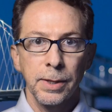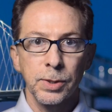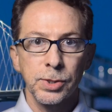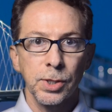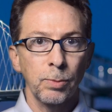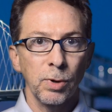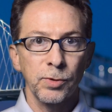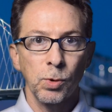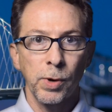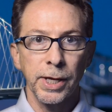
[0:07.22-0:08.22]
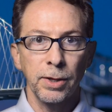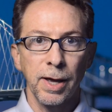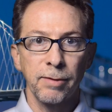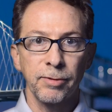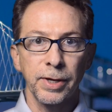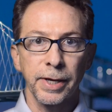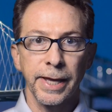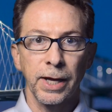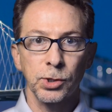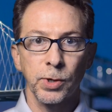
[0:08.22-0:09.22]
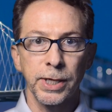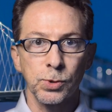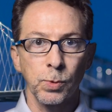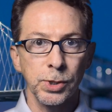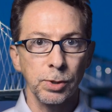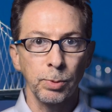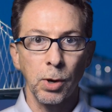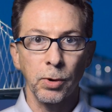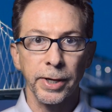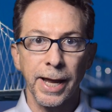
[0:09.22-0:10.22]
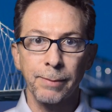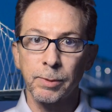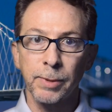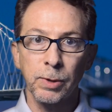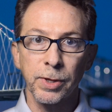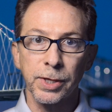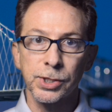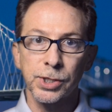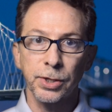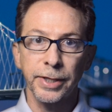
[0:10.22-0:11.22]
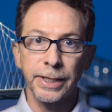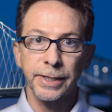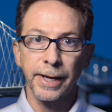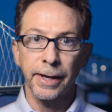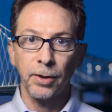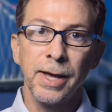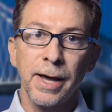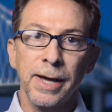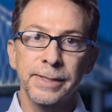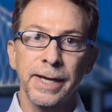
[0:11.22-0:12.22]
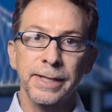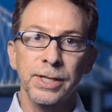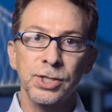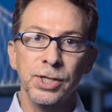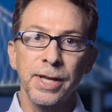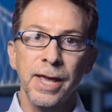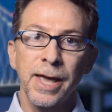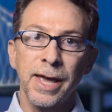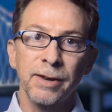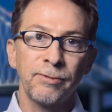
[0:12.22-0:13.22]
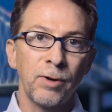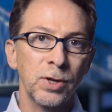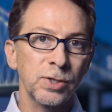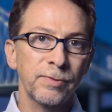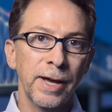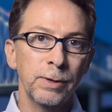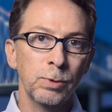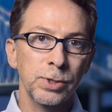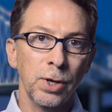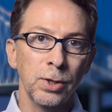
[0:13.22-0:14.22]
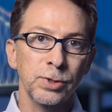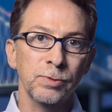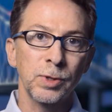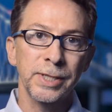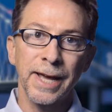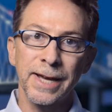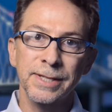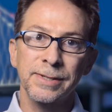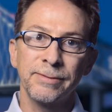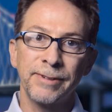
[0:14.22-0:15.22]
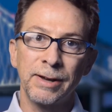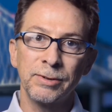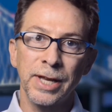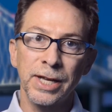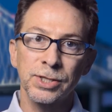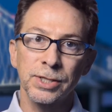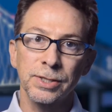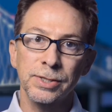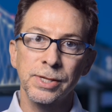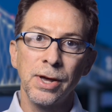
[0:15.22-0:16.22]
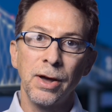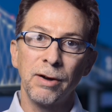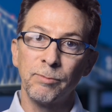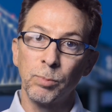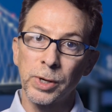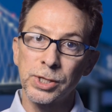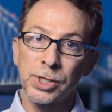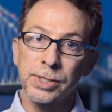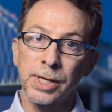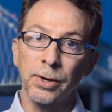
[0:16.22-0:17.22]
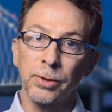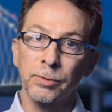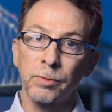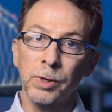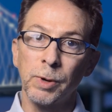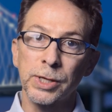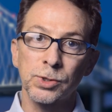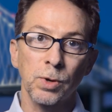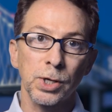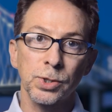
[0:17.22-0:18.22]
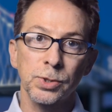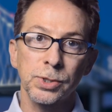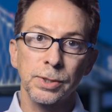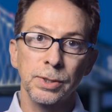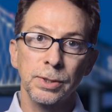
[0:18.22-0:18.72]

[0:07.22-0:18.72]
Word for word: In the summer of 2011, a Caltrans whistleblower came to me with a chilling tale. A technician had falsified results for tests of foundations of bridges and other freeway structures.